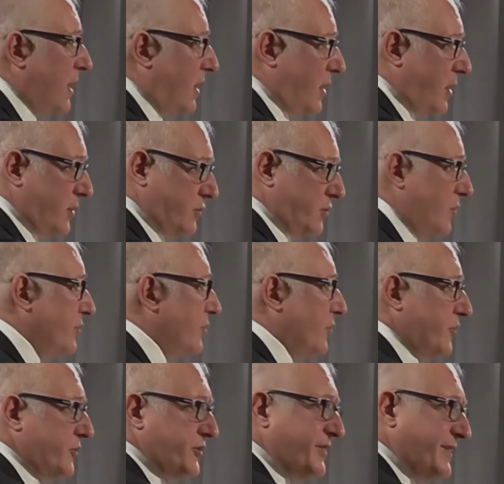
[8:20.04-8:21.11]
also
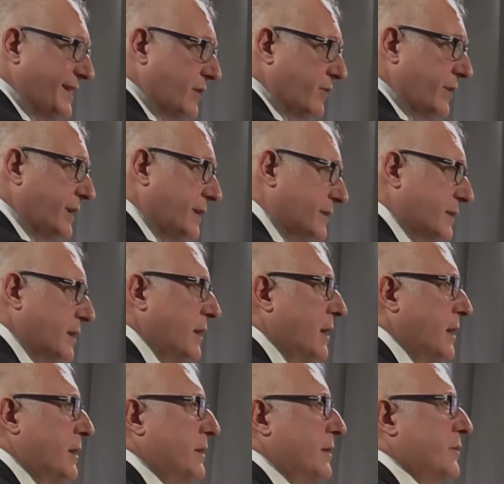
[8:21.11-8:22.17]
your series.
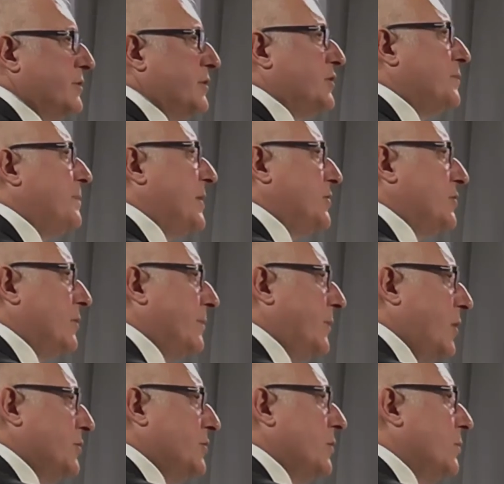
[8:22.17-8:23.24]
There's a special
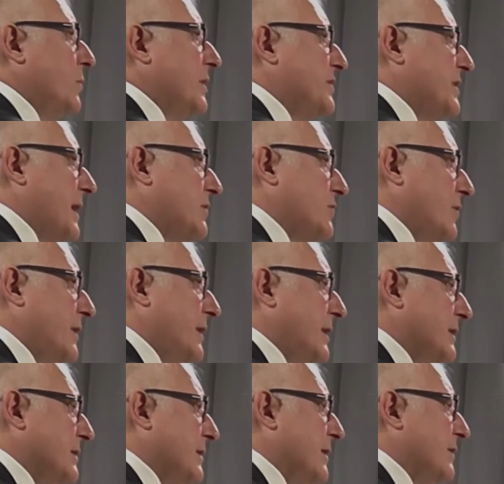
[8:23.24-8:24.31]
module which actually
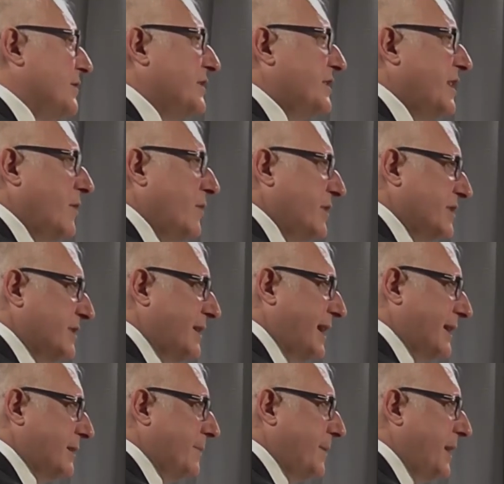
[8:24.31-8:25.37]
is the series
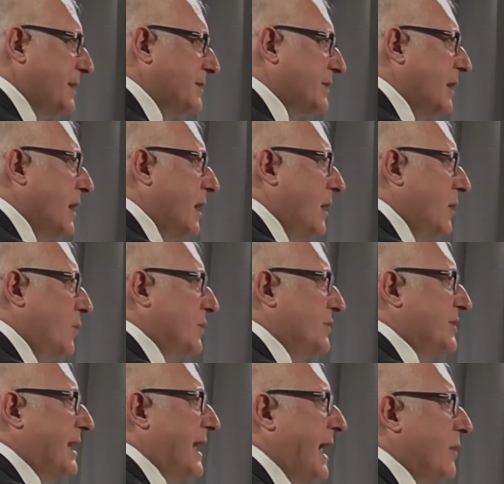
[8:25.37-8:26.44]
database,
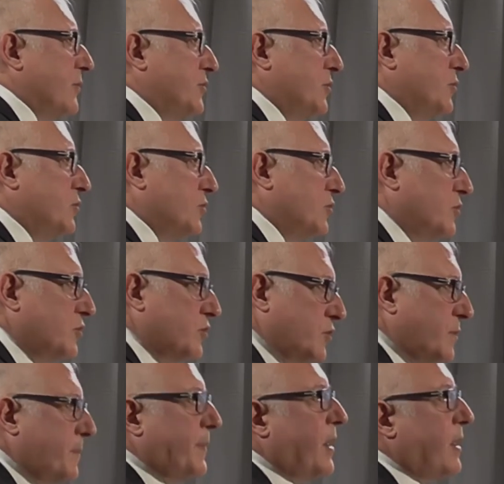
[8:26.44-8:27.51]
which allows you to
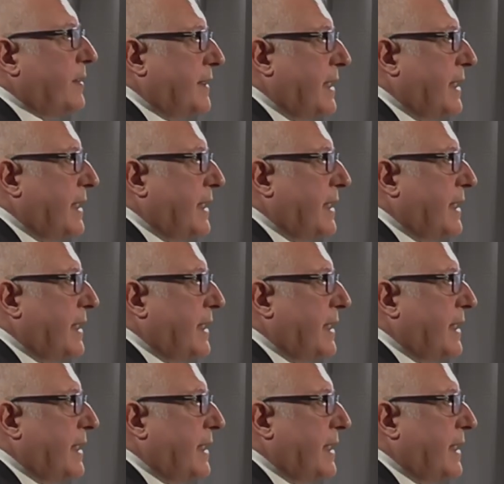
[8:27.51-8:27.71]
group all the